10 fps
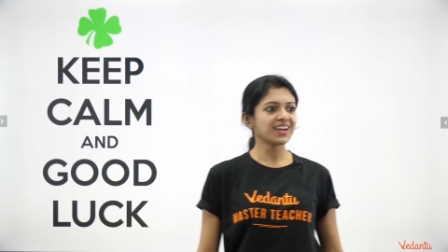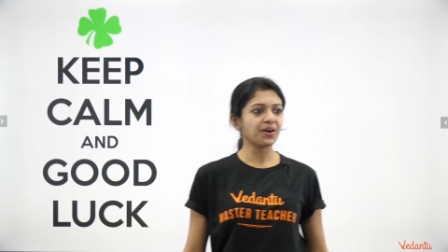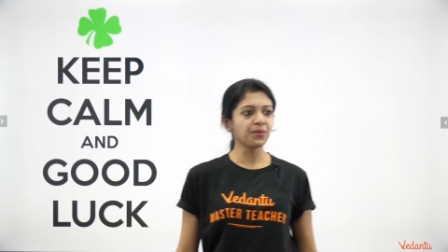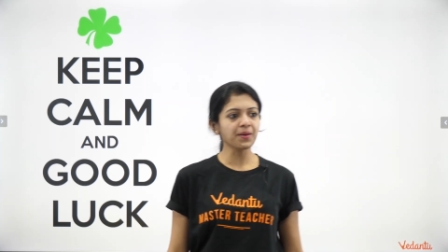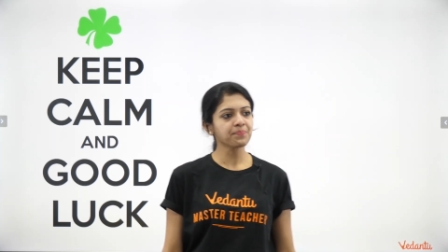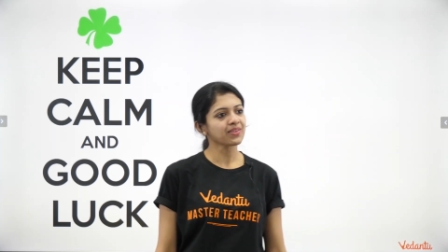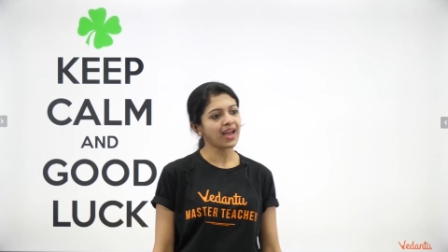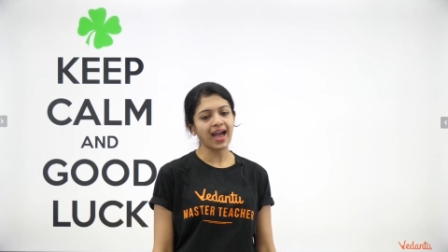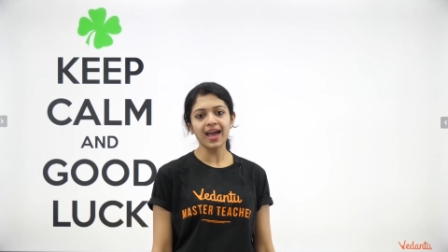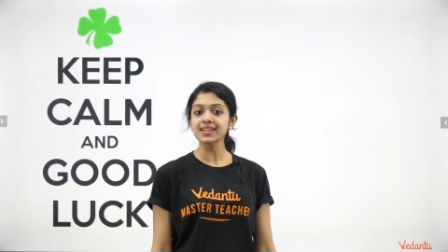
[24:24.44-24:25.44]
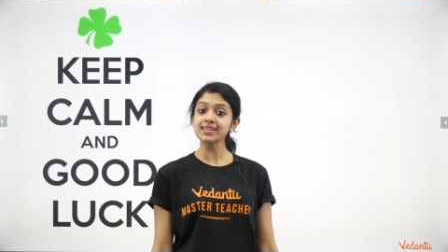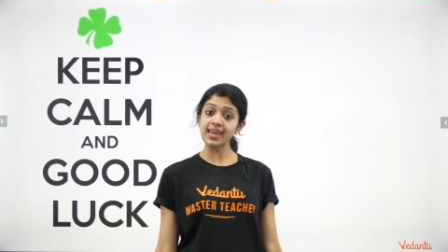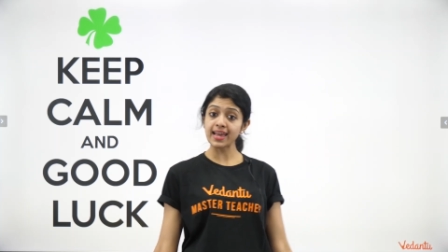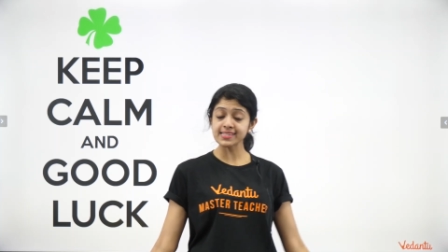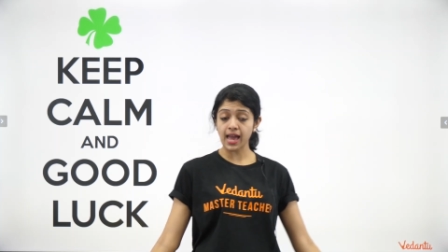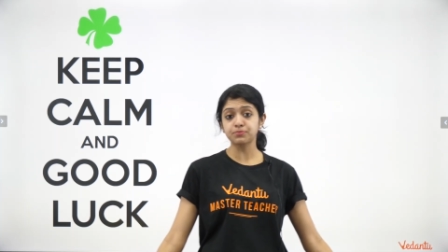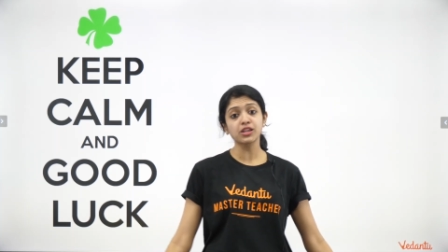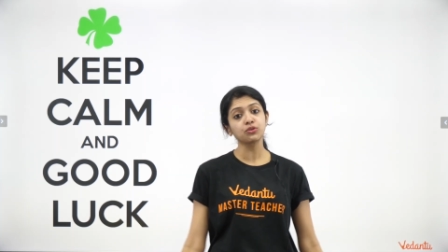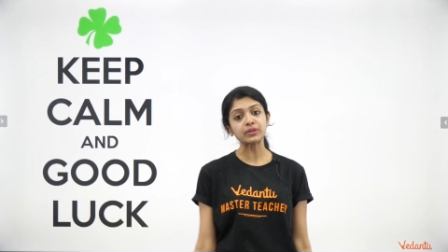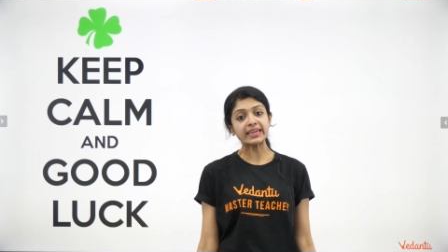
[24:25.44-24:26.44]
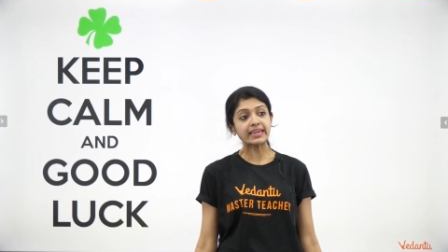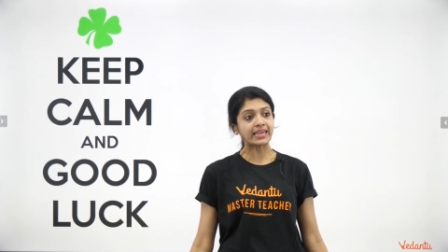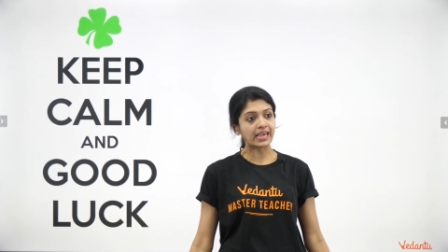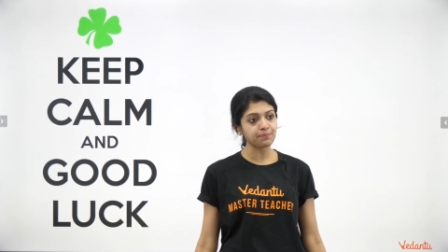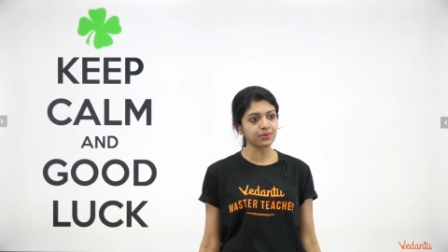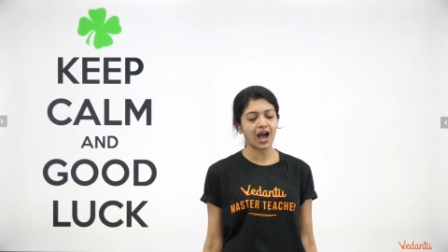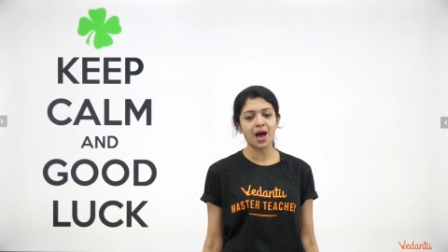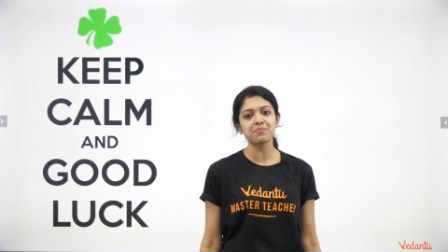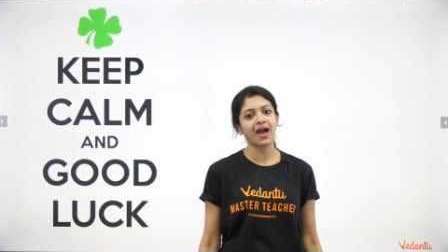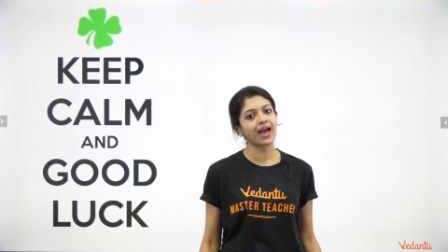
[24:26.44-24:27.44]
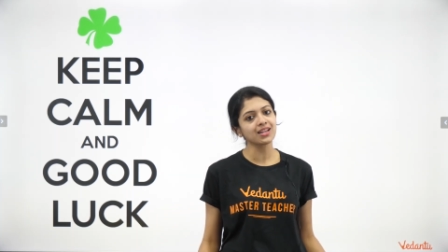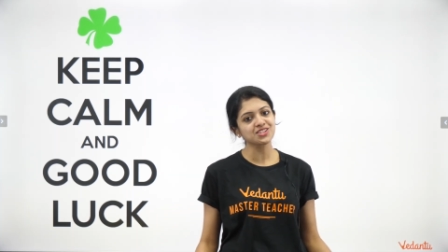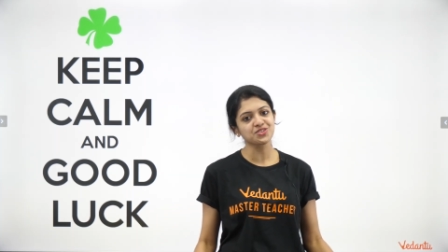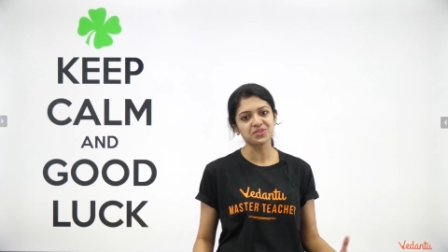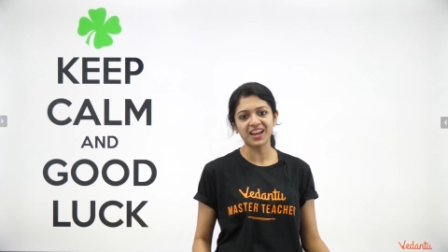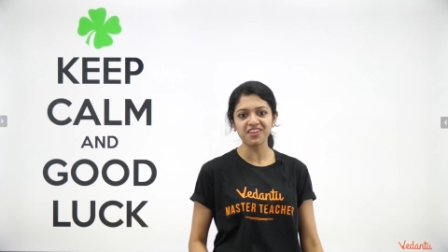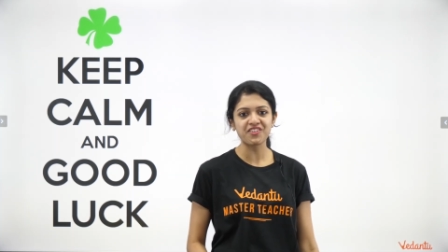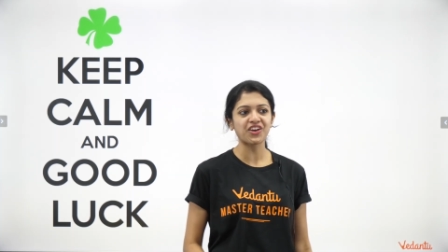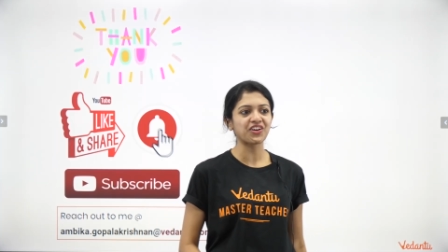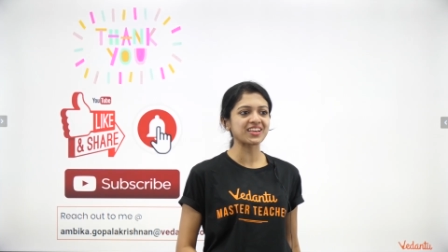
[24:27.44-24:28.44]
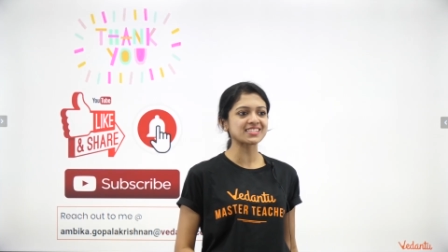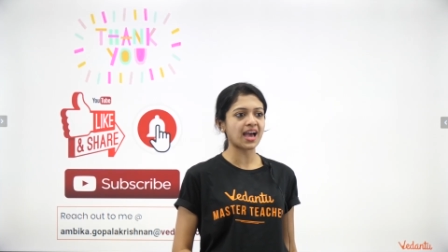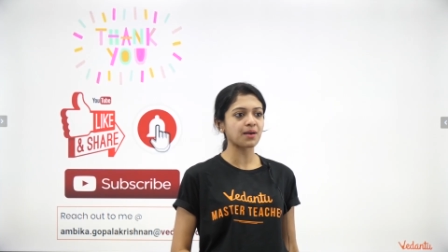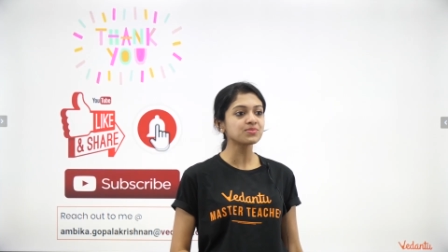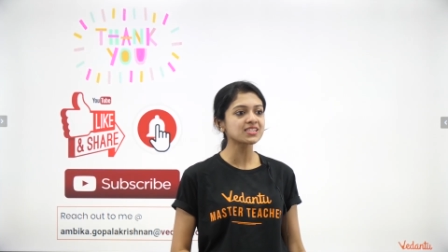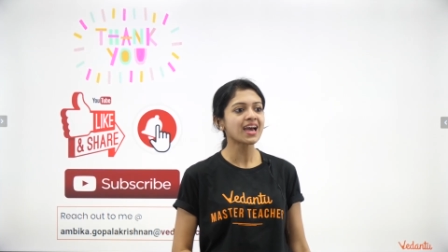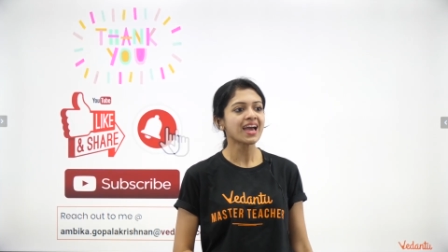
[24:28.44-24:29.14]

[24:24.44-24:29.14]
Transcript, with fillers: Okay. And yes, absolutely, keep calm and good luck for your exams.